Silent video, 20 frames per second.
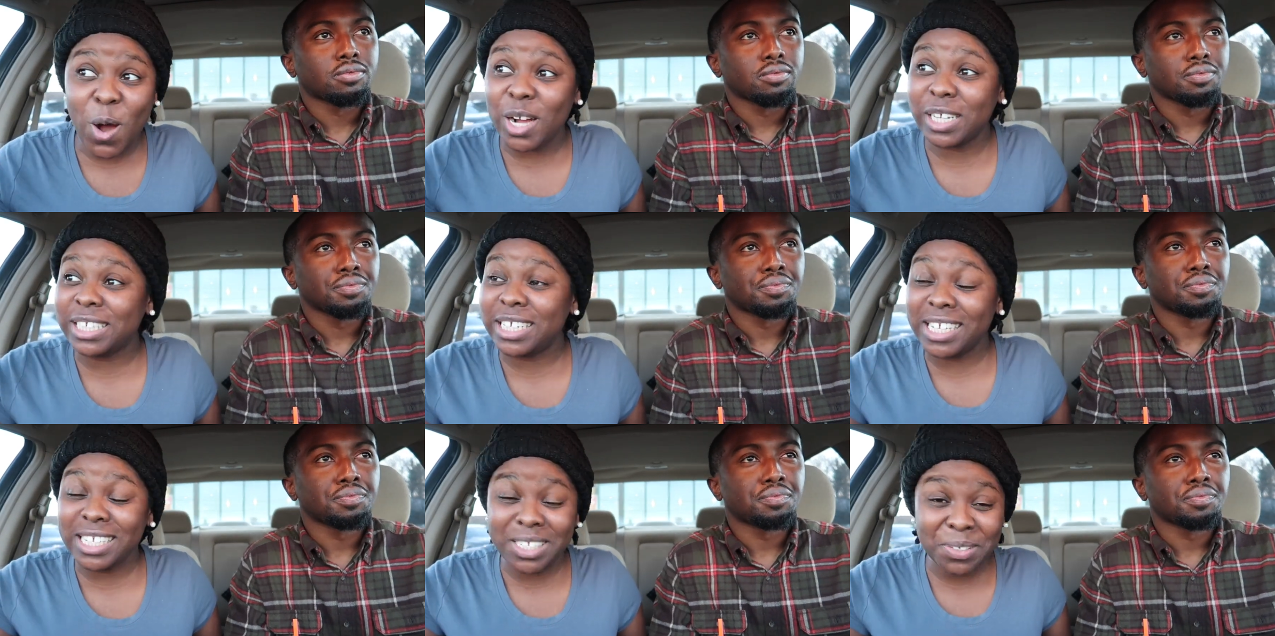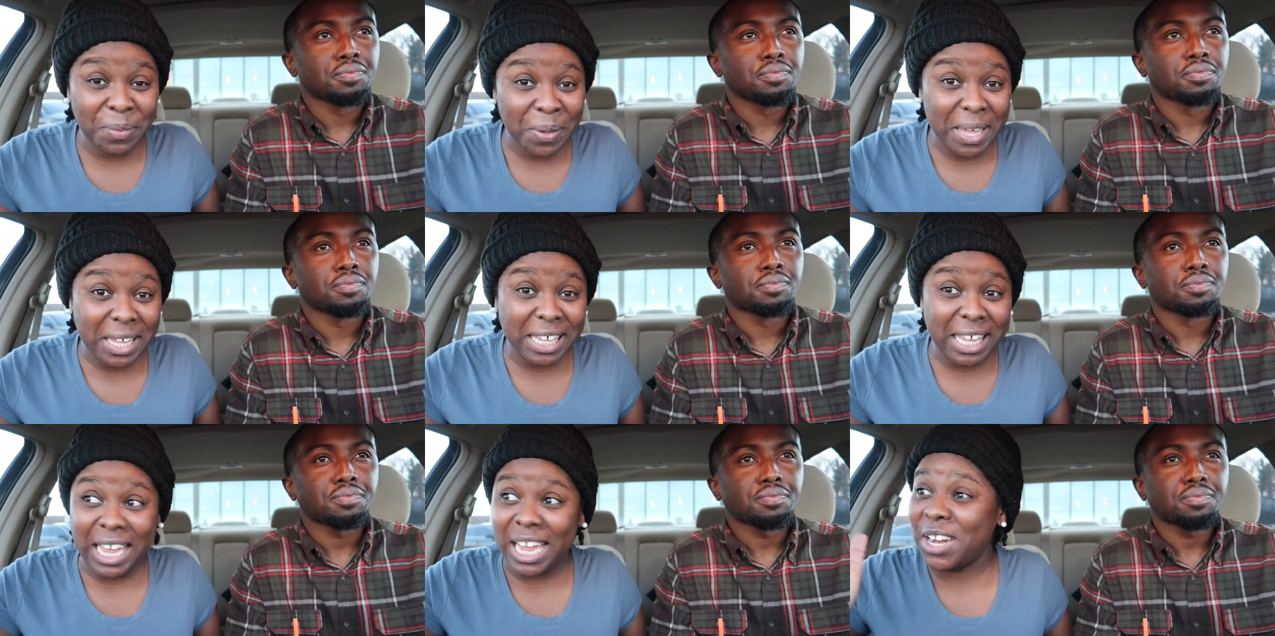Speaker 1: or this
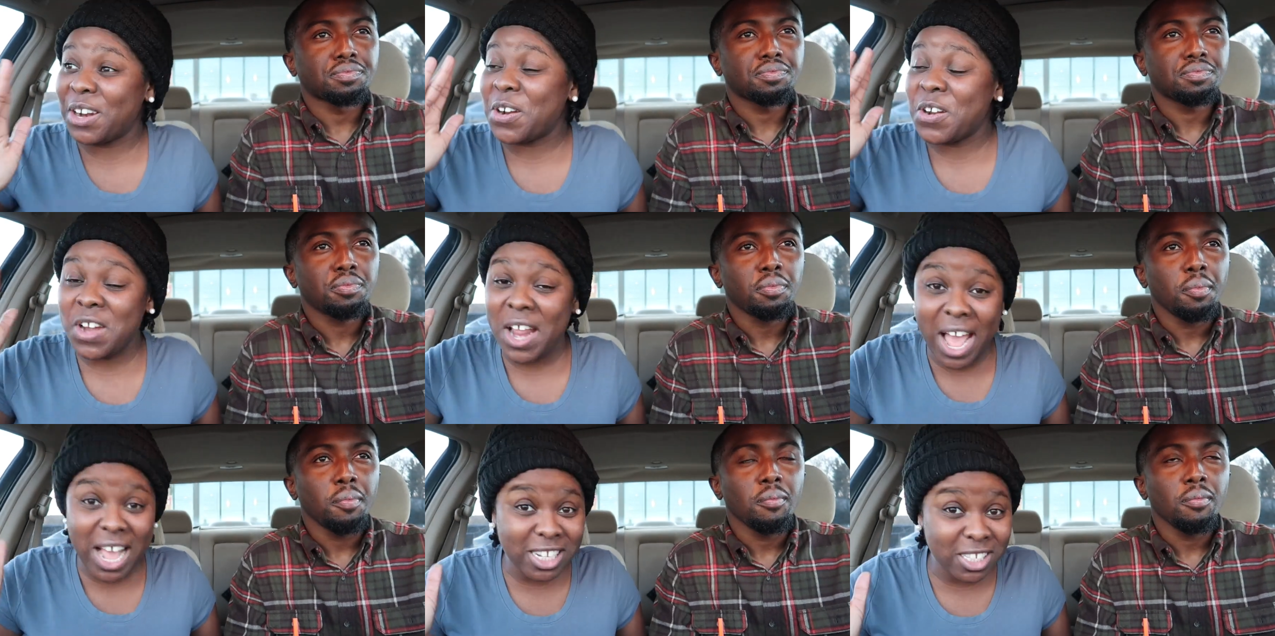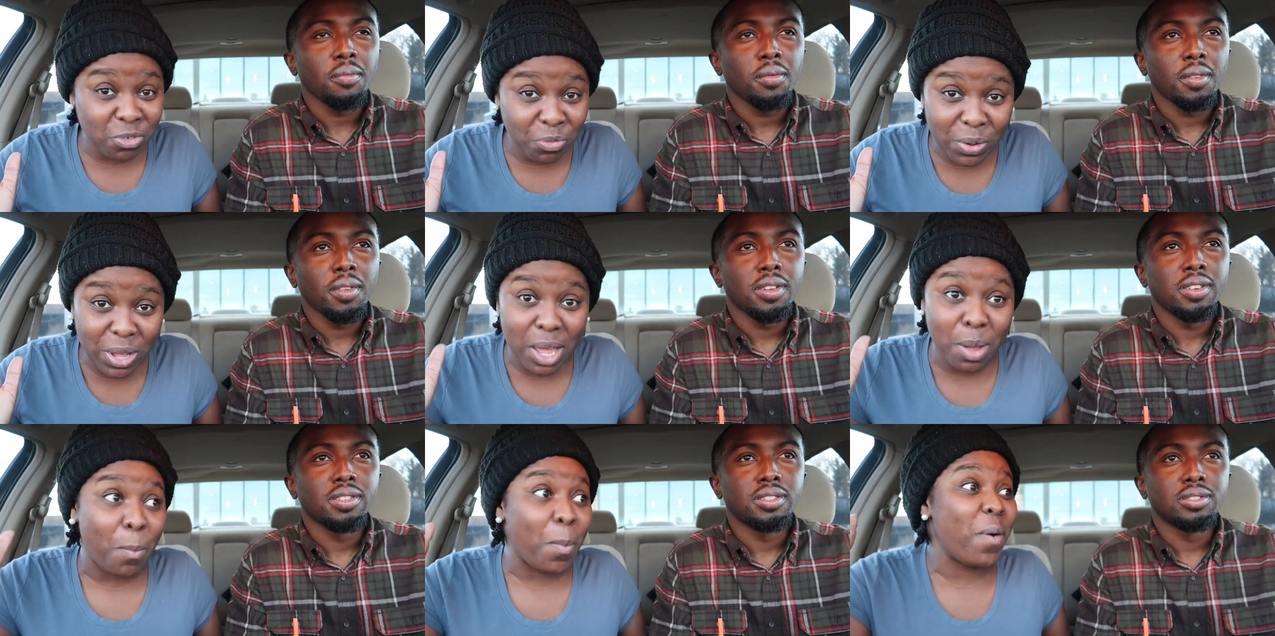weekend or next
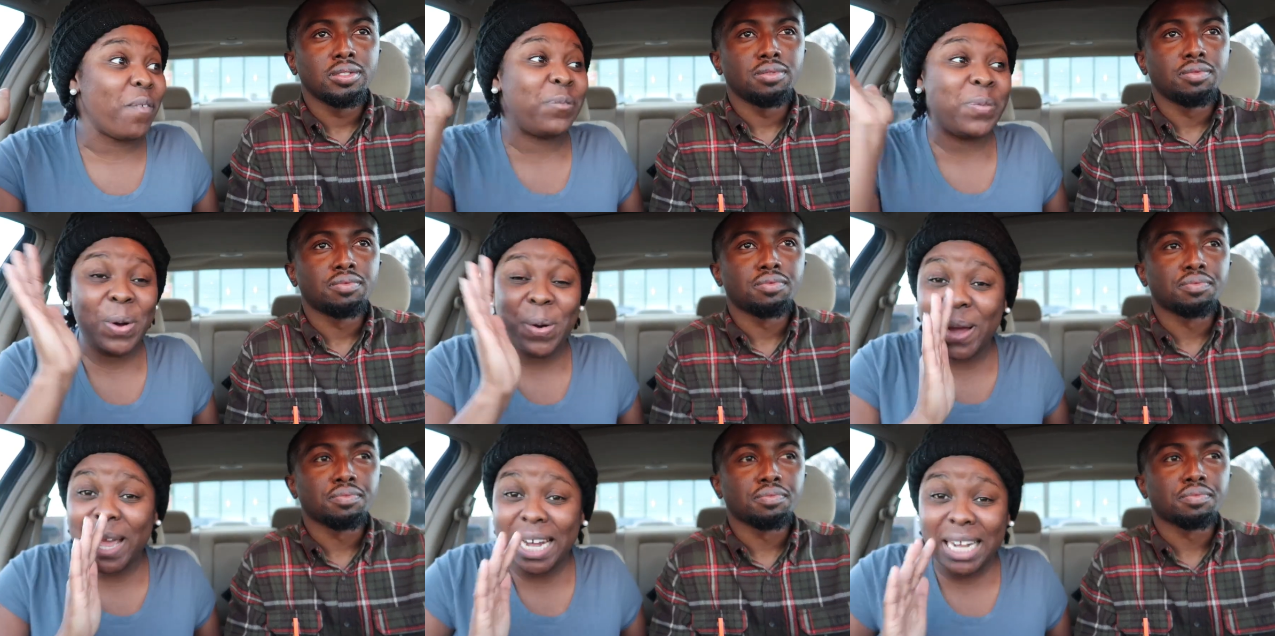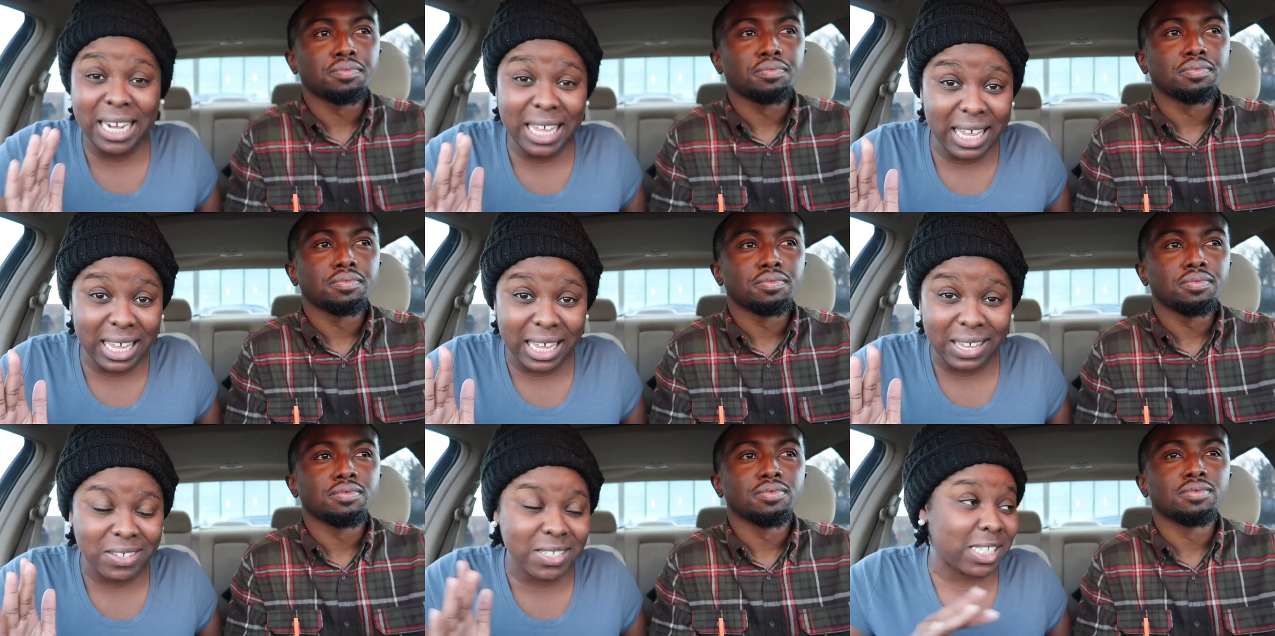week before it
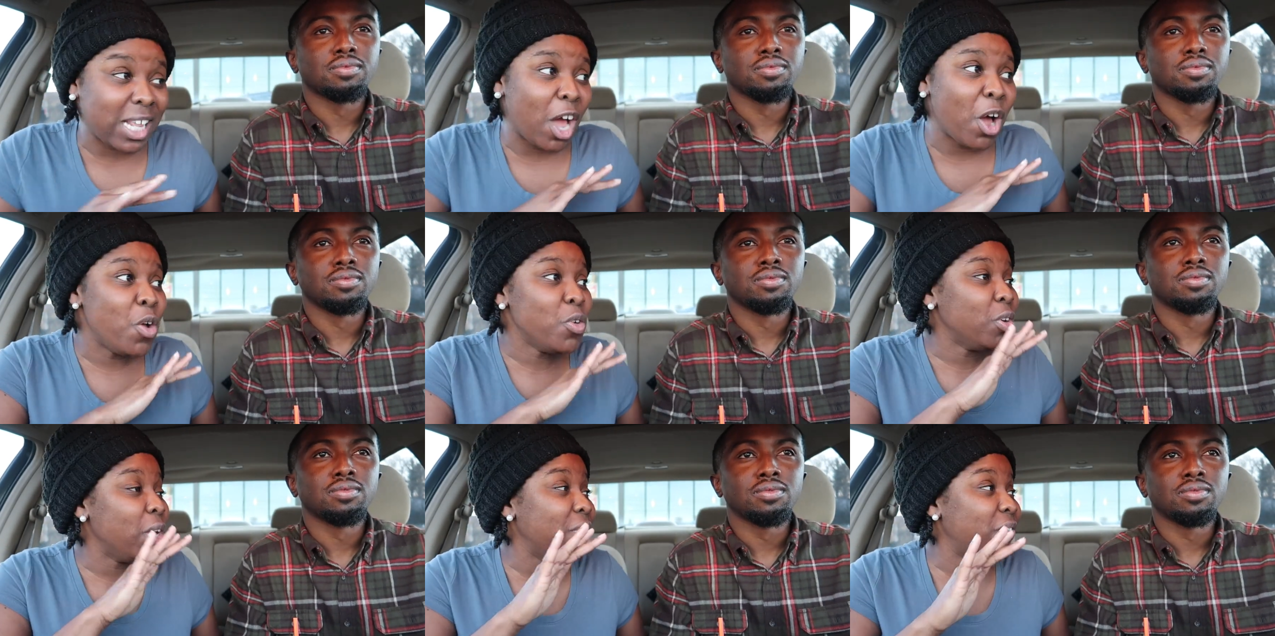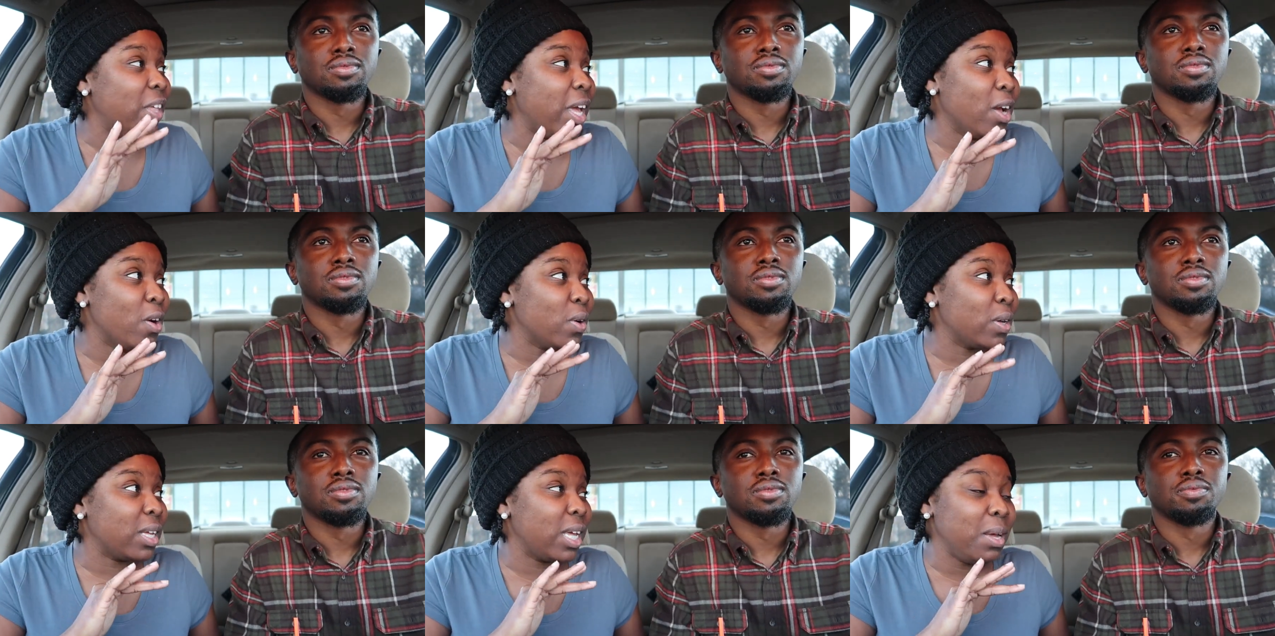leaves. Because I don't know if they're
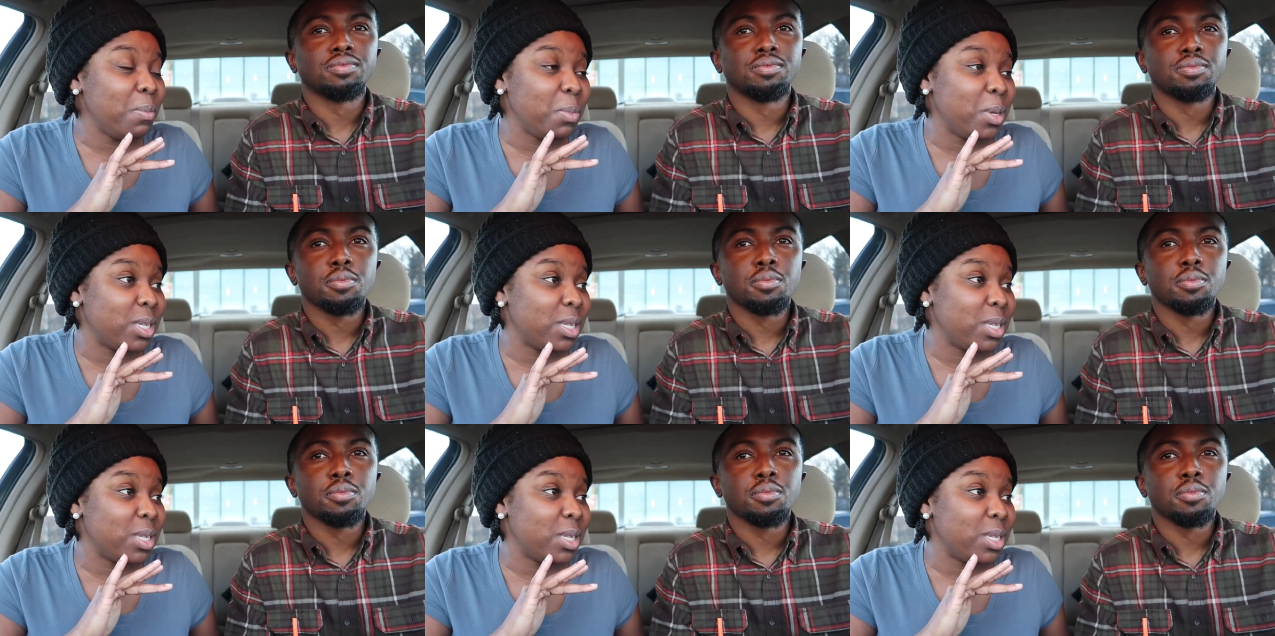going to keep